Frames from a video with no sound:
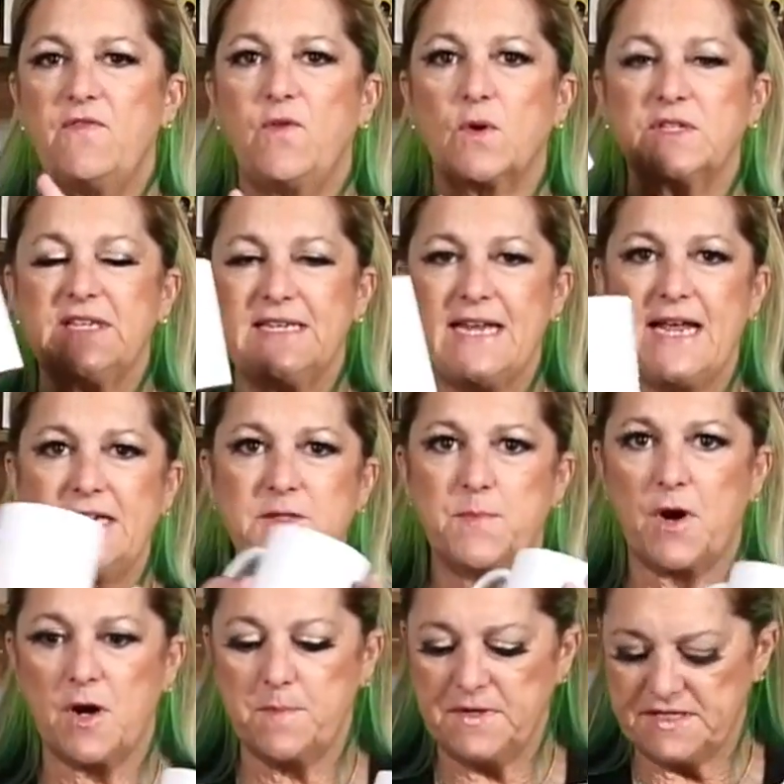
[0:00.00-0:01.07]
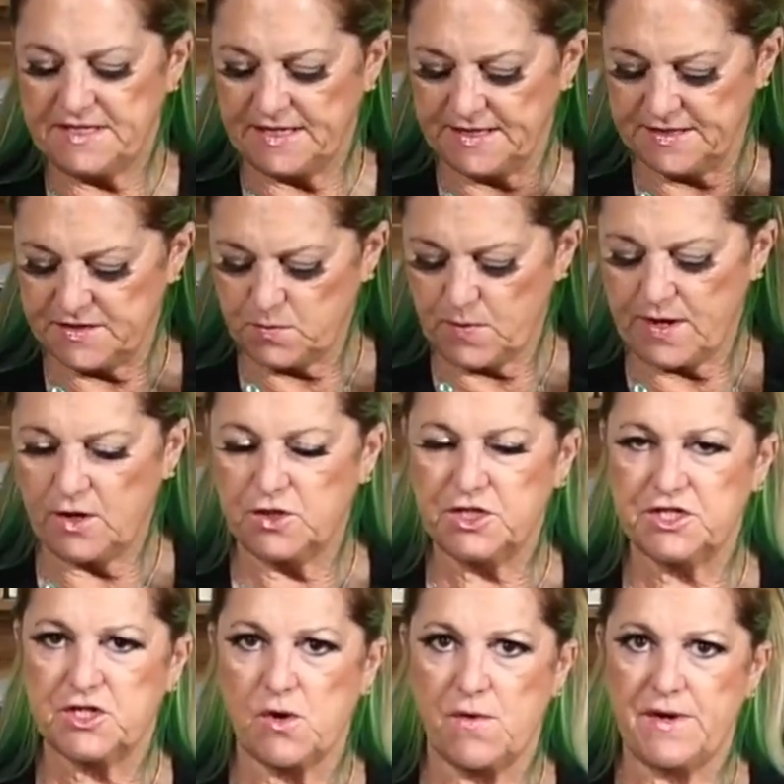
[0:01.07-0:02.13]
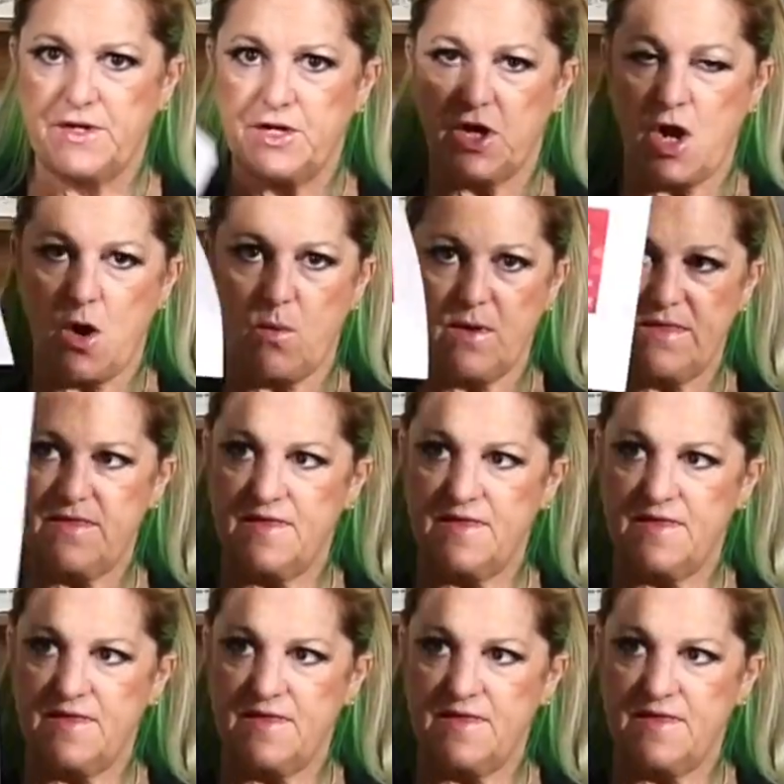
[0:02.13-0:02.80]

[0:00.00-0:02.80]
for today's purposes, we are just going to go with